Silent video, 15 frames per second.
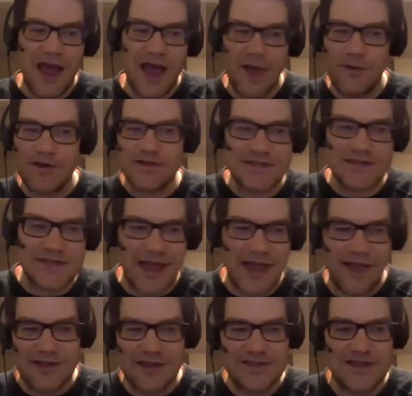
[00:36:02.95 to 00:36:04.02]
I went to this thing
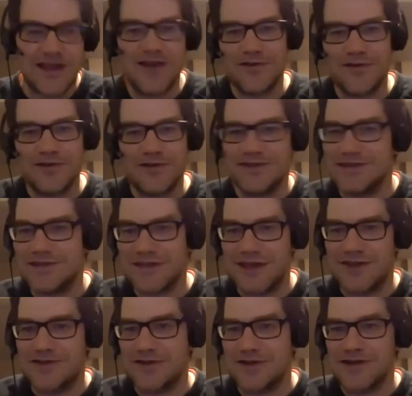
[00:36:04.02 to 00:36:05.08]
Alex Danko did, this
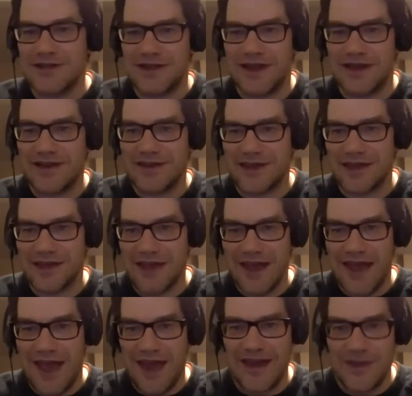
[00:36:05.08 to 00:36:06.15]
interintellect thing,
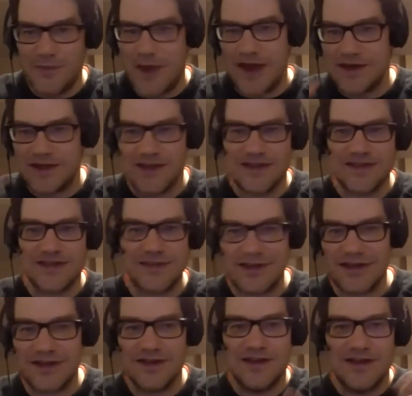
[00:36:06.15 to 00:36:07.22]
and he went into
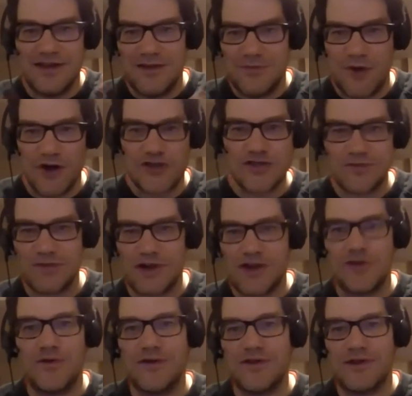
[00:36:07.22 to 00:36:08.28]
the Marshall
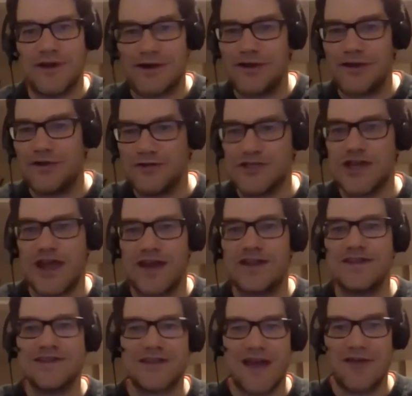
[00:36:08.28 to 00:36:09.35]
McLuhan and the Claude
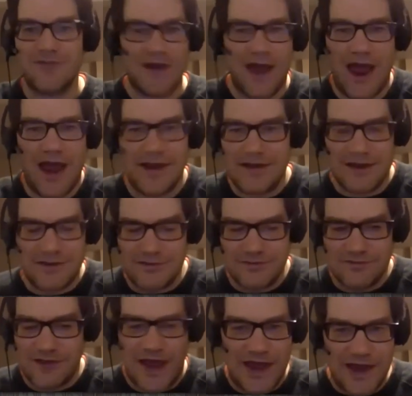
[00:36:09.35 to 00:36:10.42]
Shannon stuff, and I
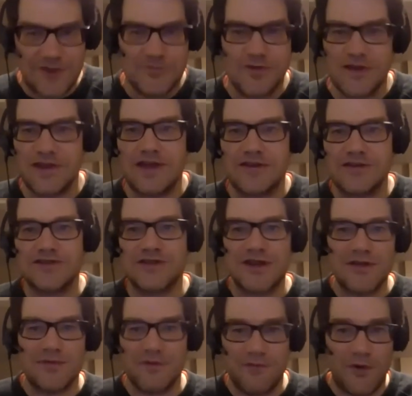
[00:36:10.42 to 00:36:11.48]
hadn't really
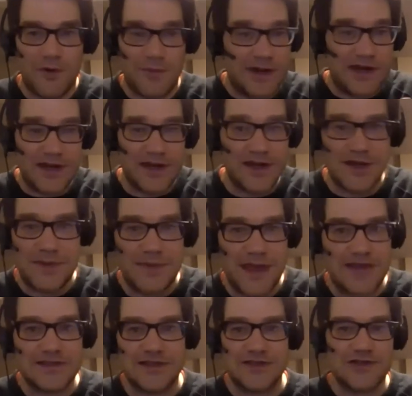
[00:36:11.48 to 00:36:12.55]
understood it before, but he did an
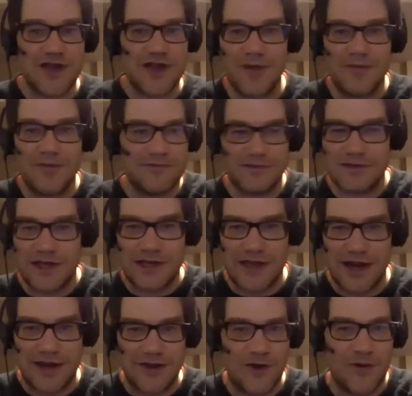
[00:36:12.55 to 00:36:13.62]
amazing job of like
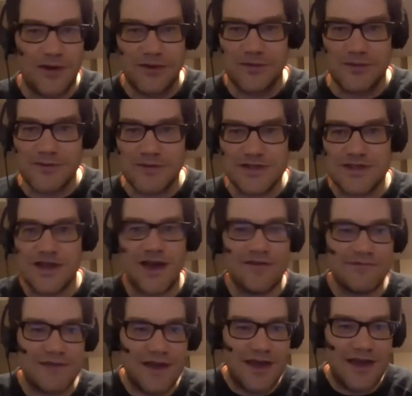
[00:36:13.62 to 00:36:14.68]
kind of going through the stuff.